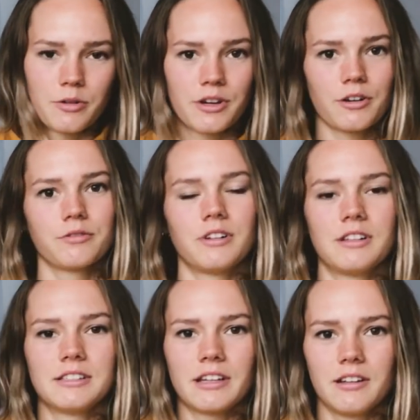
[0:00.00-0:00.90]
area of
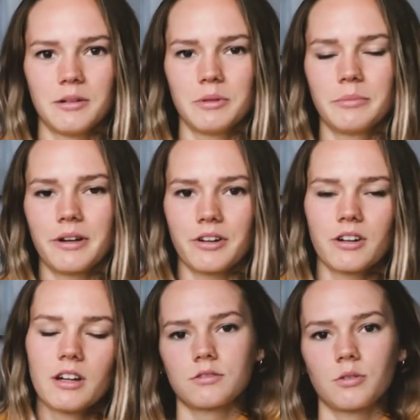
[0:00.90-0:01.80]
Valencia a little bit
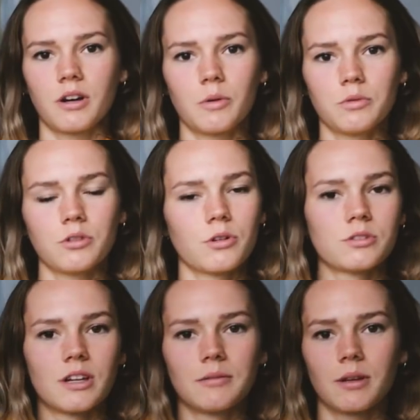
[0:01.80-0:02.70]
better, so I would
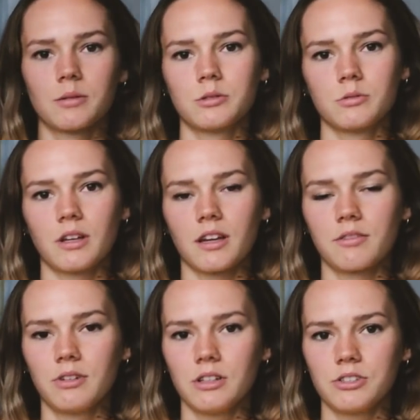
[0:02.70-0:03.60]
go sometimes to
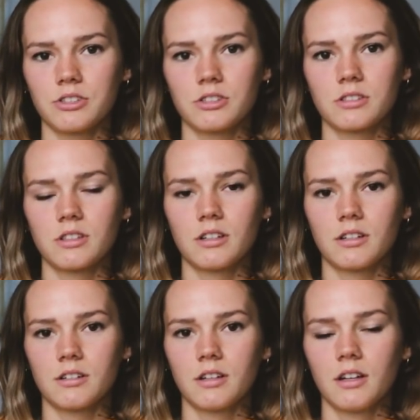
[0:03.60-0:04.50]
like villages
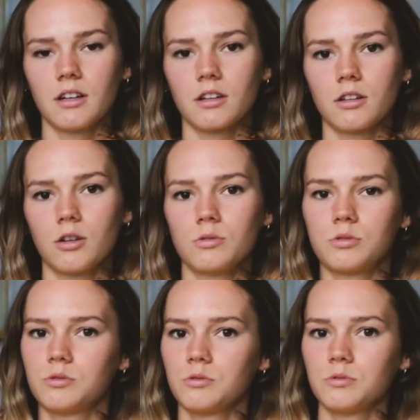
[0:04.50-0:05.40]

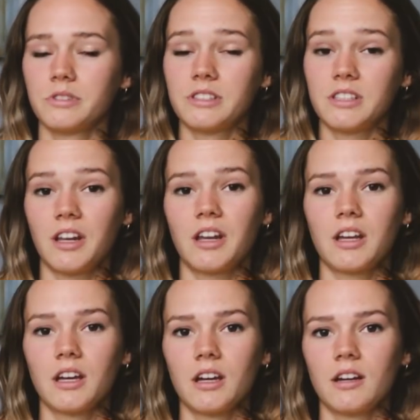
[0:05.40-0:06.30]
close to the
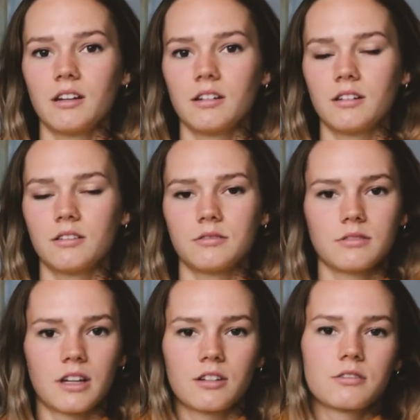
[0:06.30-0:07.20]
city.
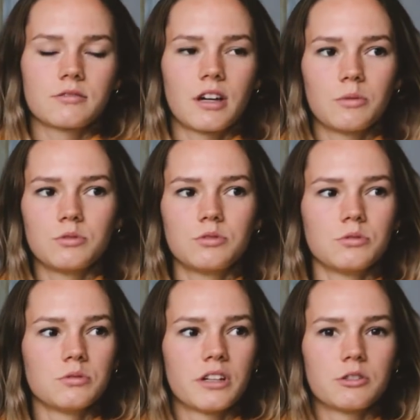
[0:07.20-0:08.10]
Like I would
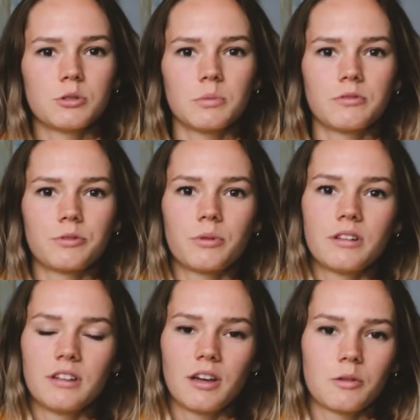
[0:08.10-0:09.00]
do a trip for
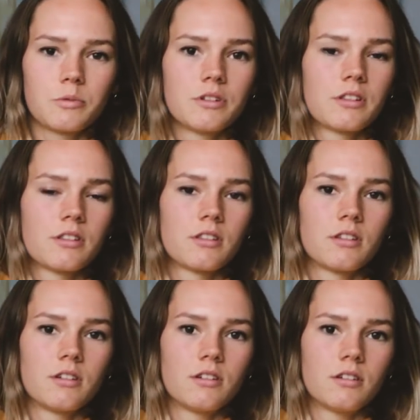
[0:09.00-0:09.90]
1 day with
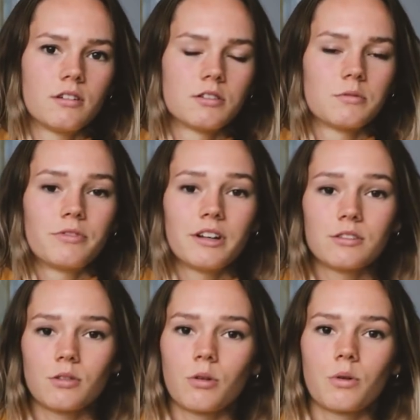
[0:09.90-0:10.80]
some
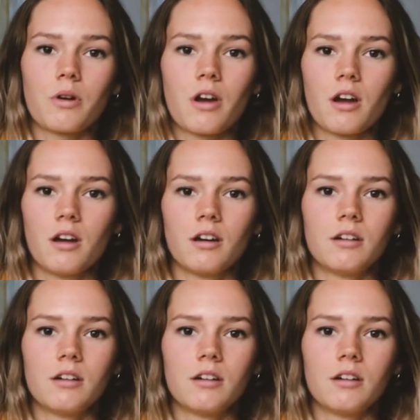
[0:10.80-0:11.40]
friends, or